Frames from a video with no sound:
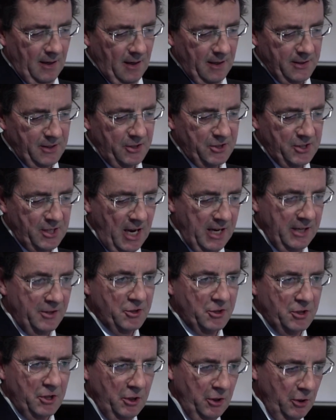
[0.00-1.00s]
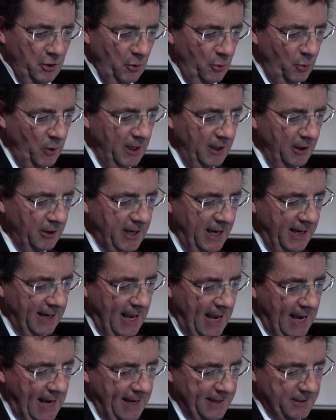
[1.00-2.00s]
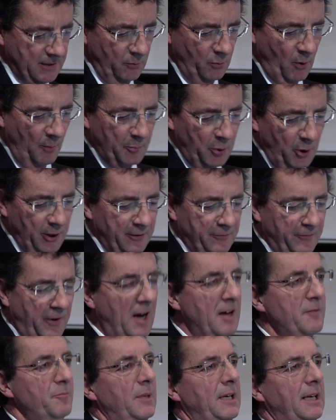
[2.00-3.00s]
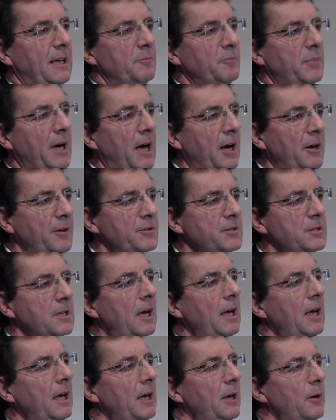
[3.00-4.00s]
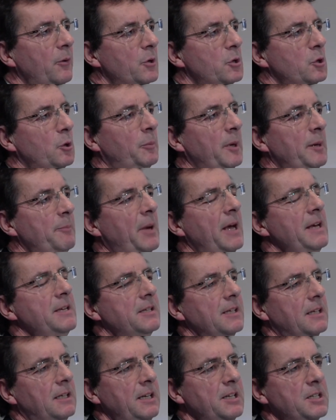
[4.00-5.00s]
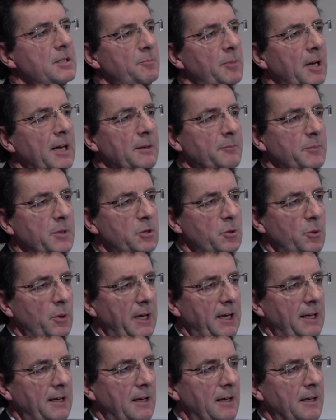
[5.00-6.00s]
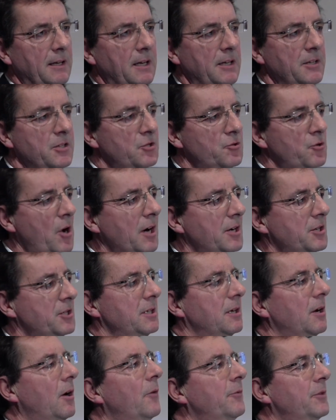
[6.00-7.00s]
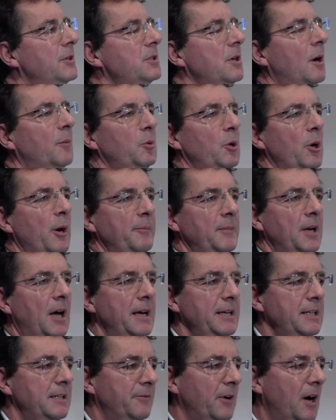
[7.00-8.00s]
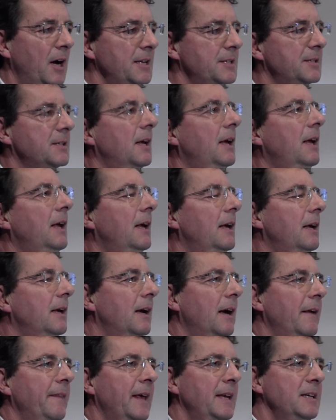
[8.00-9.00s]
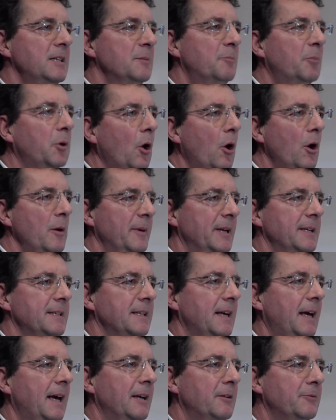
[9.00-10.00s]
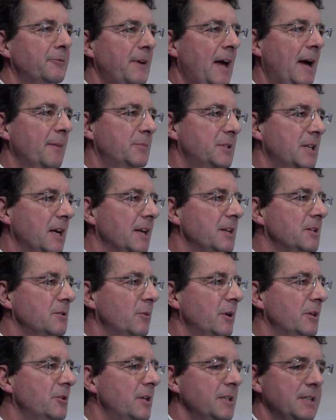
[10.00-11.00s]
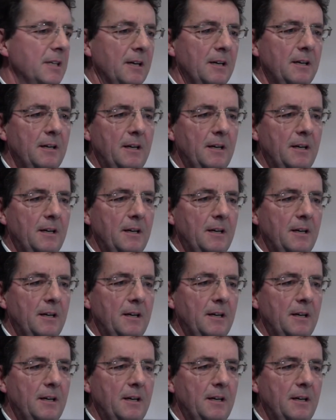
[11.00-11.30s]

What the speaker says: As a stage 2, we're looking at £1.5 million, which will be basically split between construction of the WM9 device and then deployment at Fab Test, which is